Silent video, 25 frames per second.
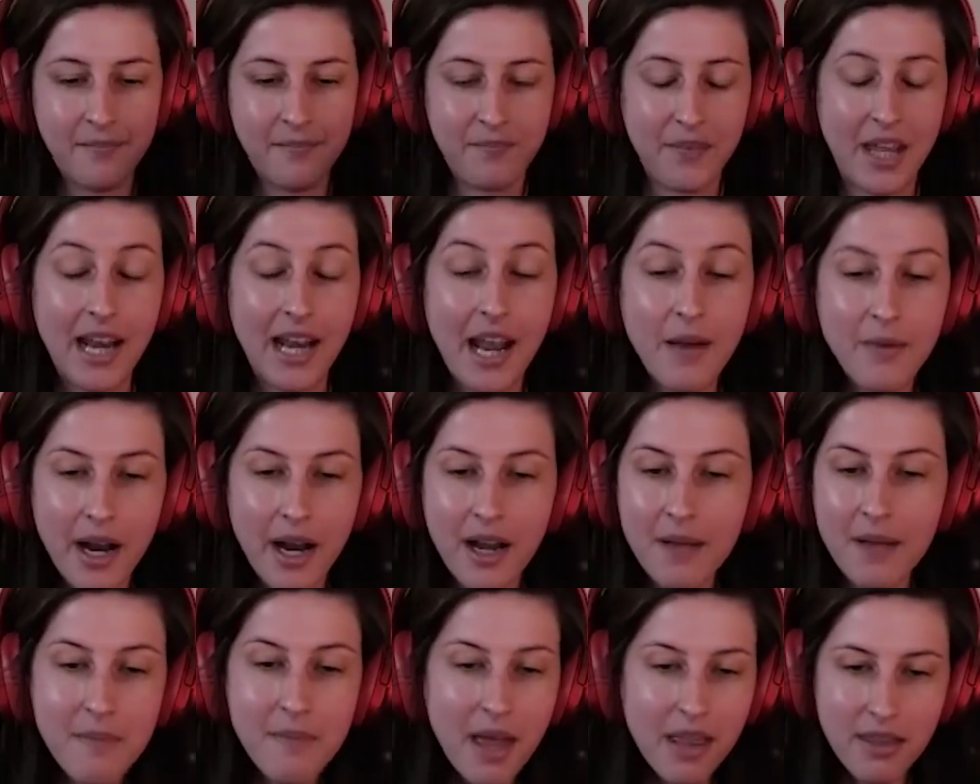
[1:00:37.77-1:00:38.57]
and I
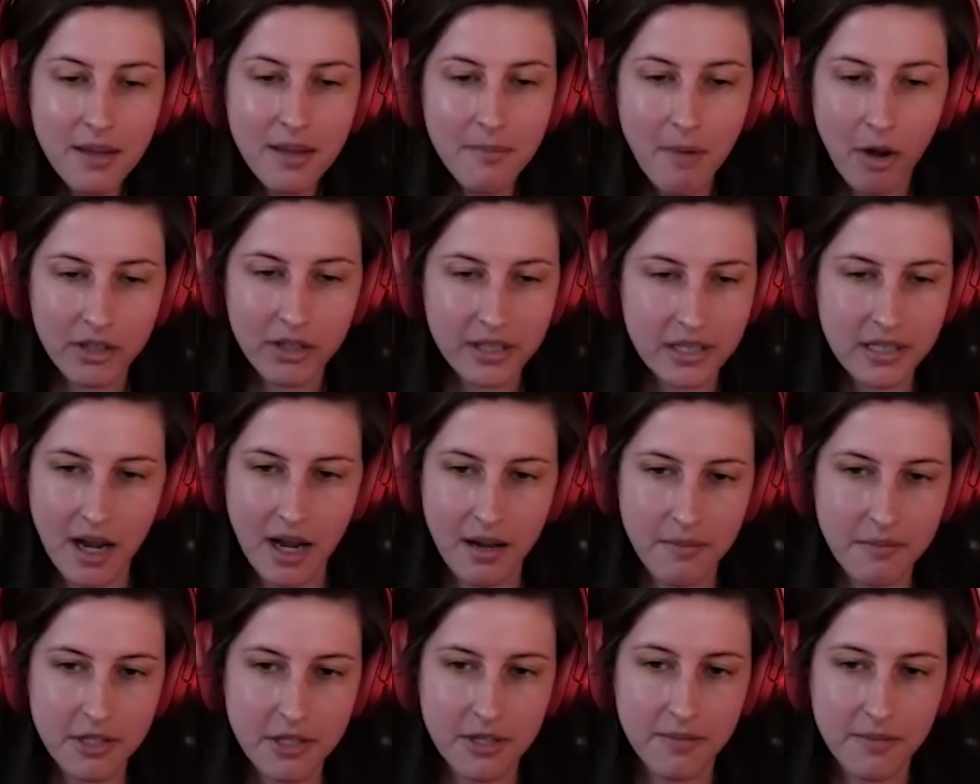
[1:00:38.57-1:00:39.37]
recommend them all the
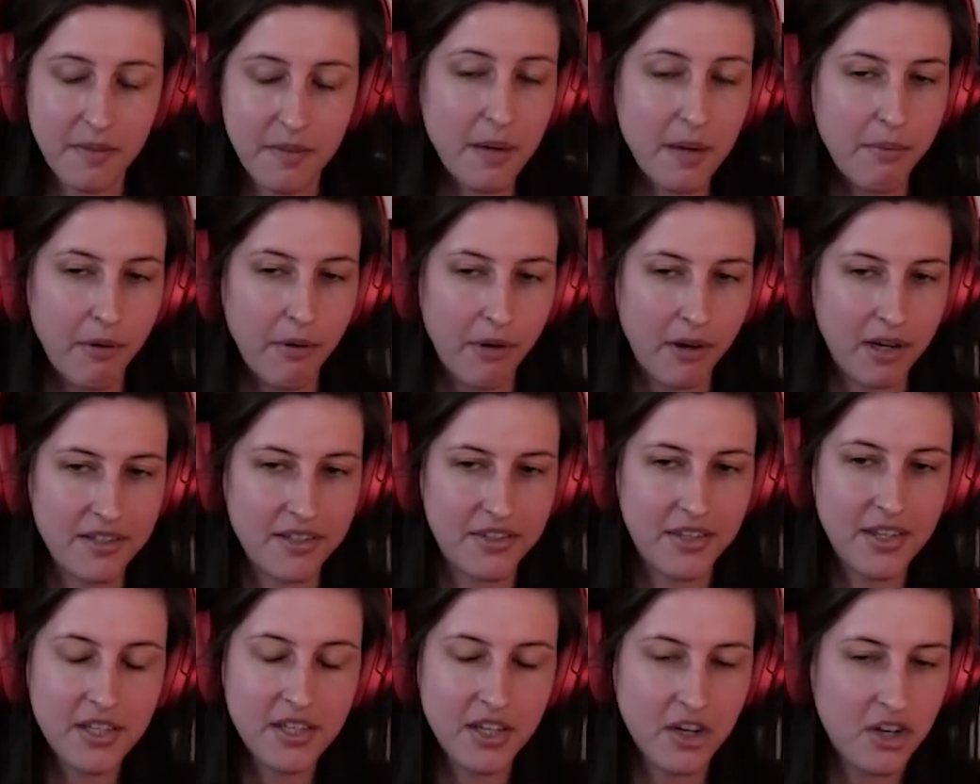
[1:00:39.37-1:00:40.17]
time to people because
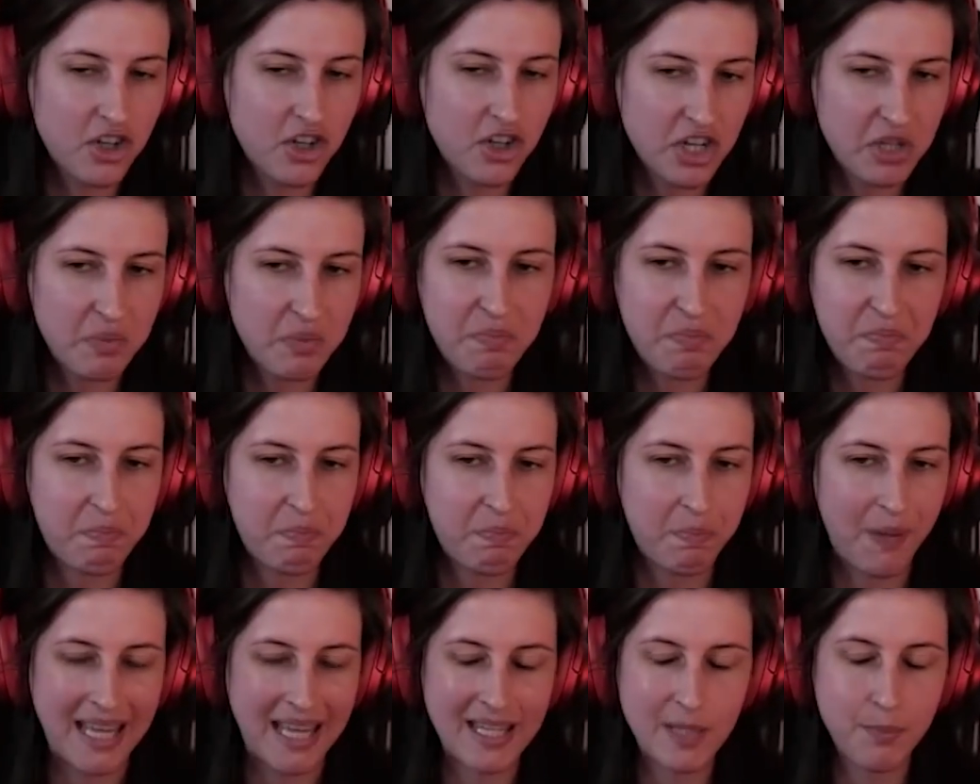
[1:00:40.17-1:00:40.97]
these are just
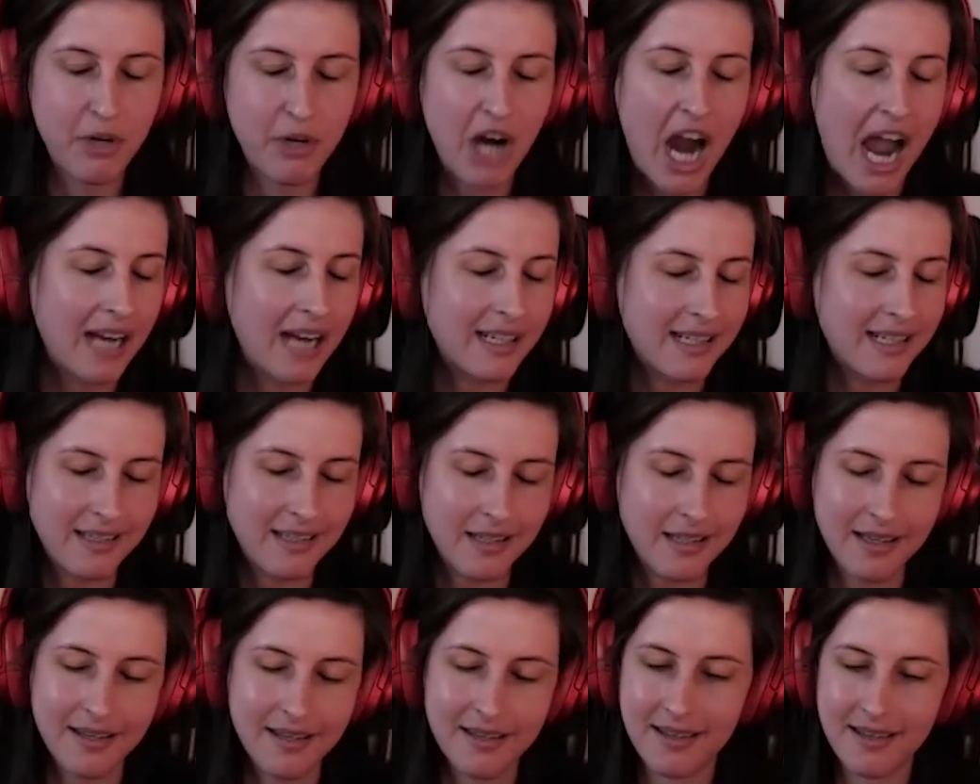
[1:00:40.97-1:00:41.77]
best
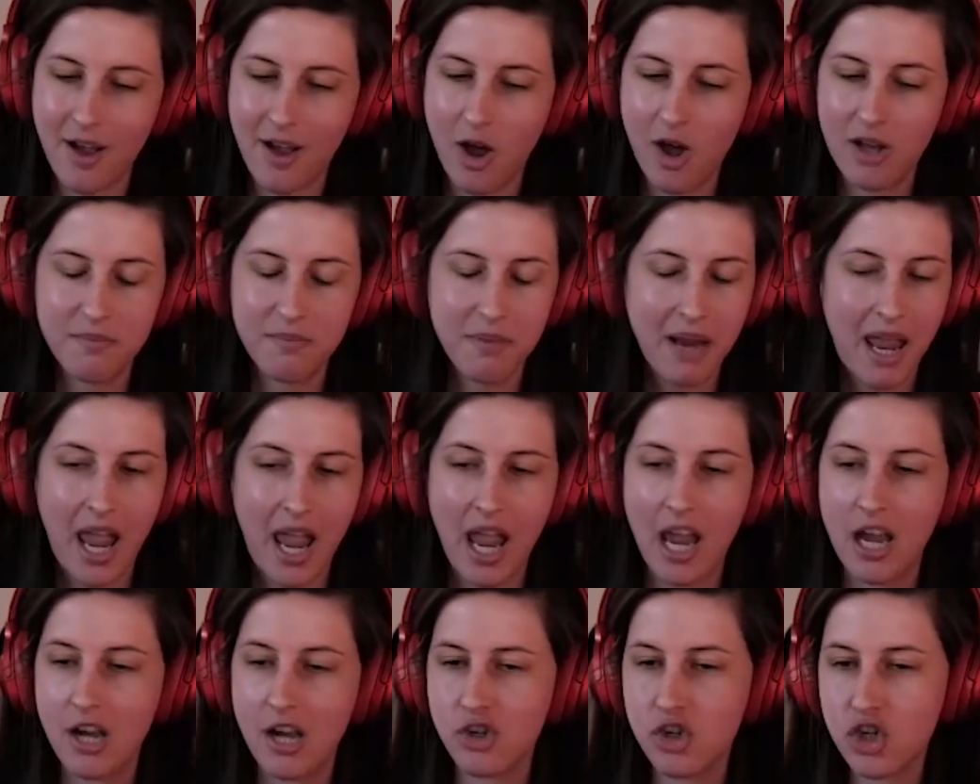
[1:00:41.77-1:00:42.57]
practices on
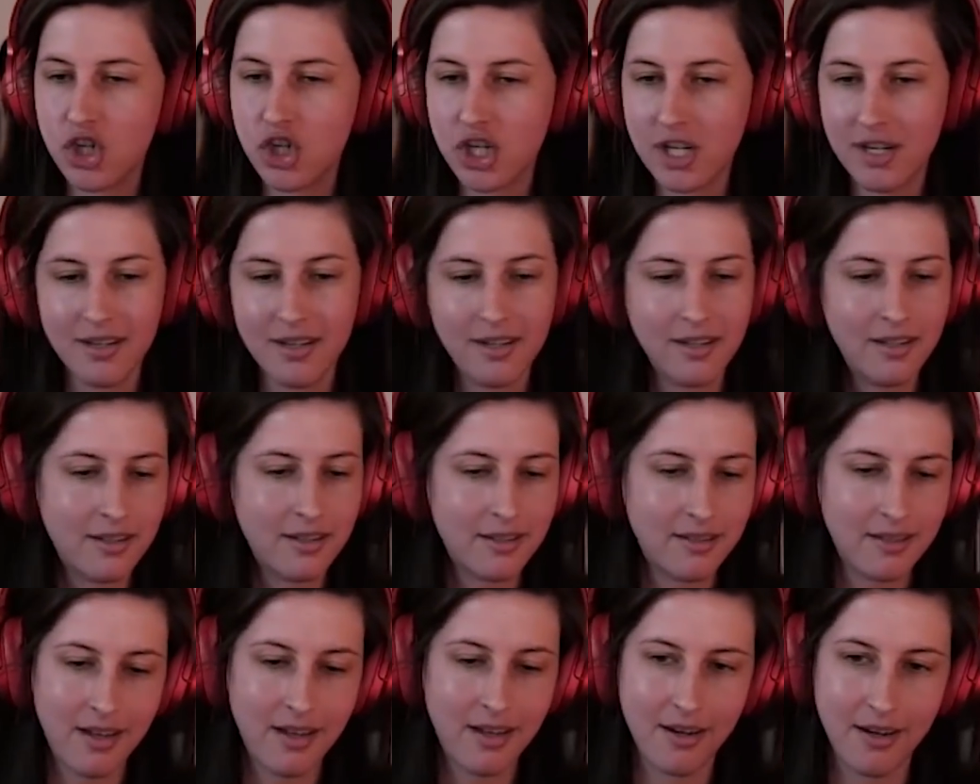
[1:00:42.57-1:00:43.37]
page,
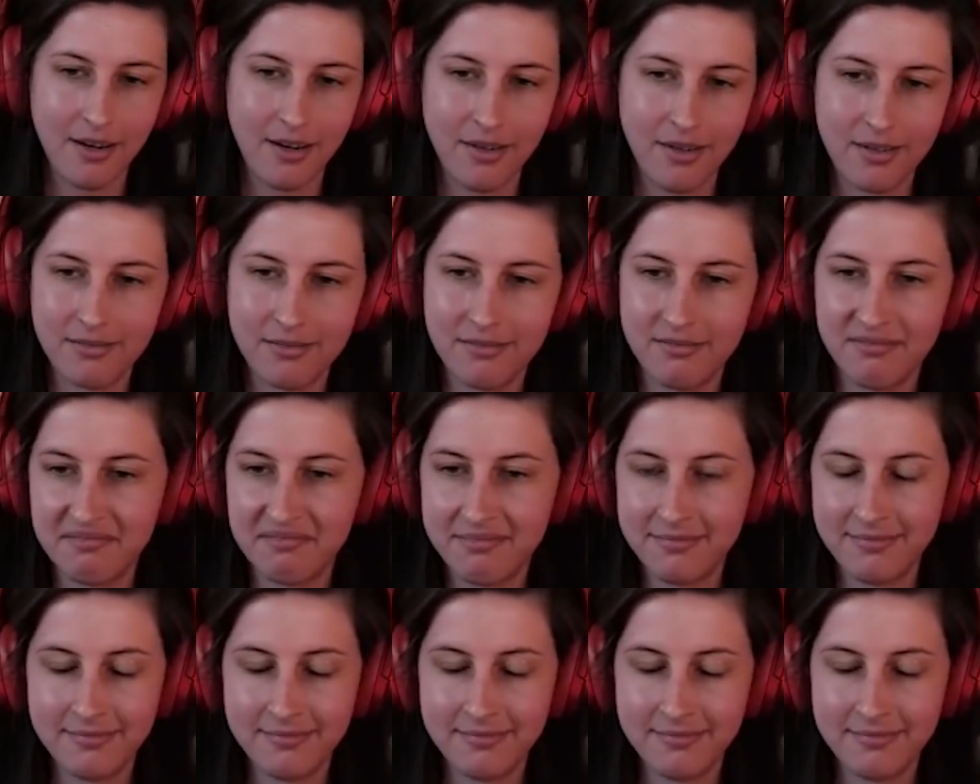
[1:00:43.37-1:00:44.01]
you know,